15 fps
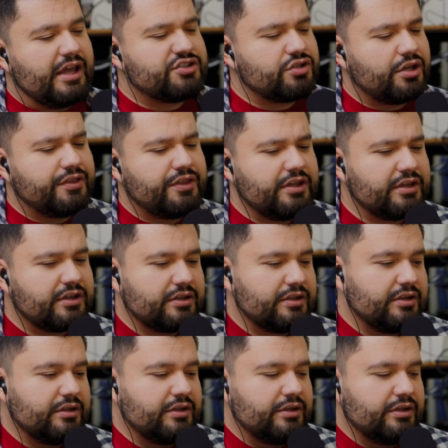And so I think,
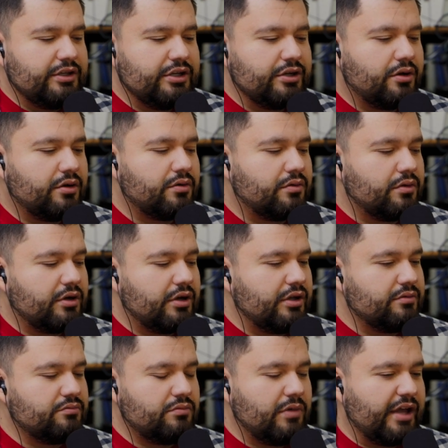
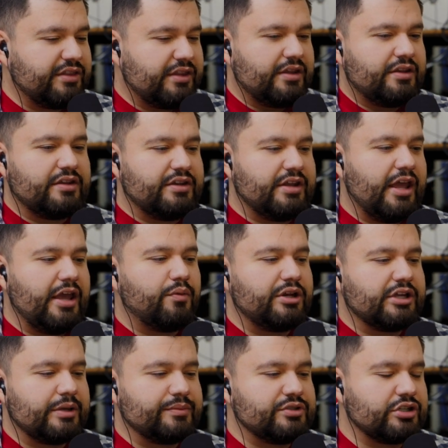at the end of the day, when
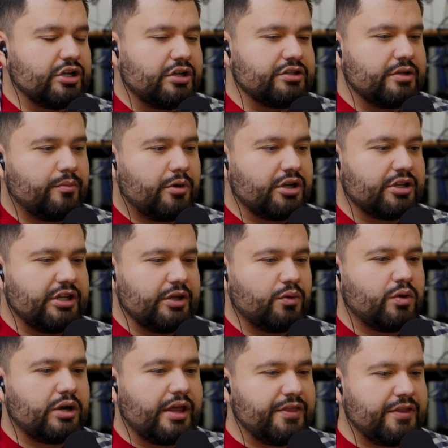it comes to content marketing,
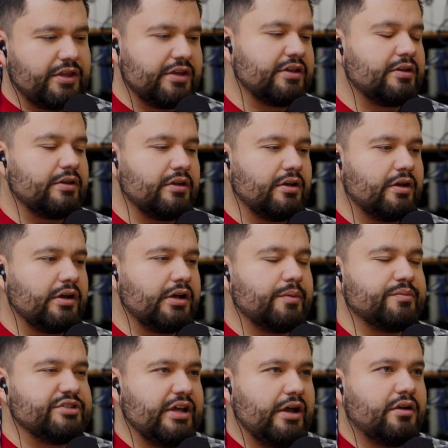what I think
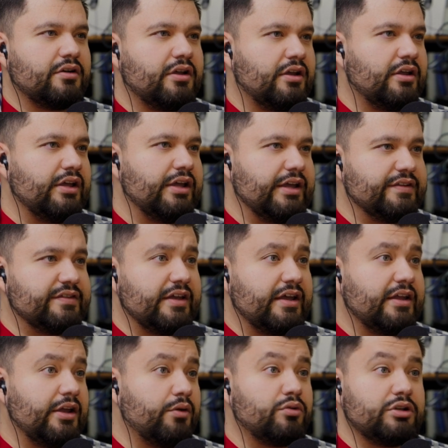comes down is
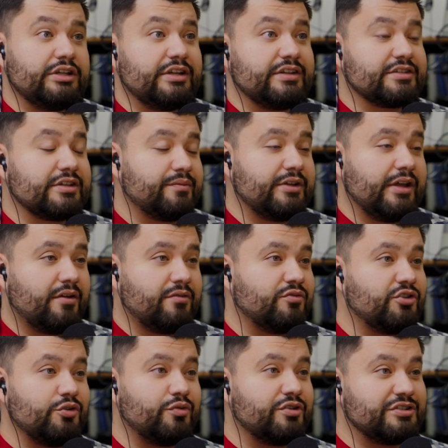that it really does come down
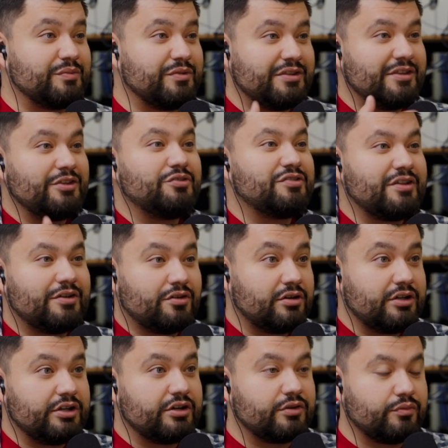to something that you said
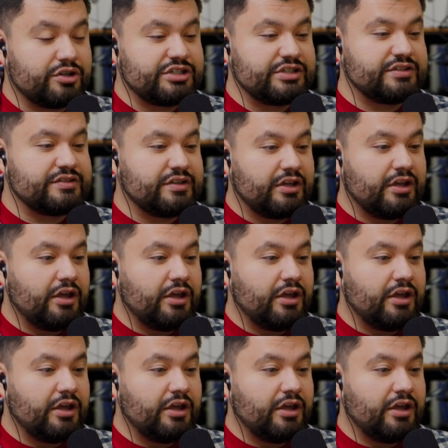earlier, which is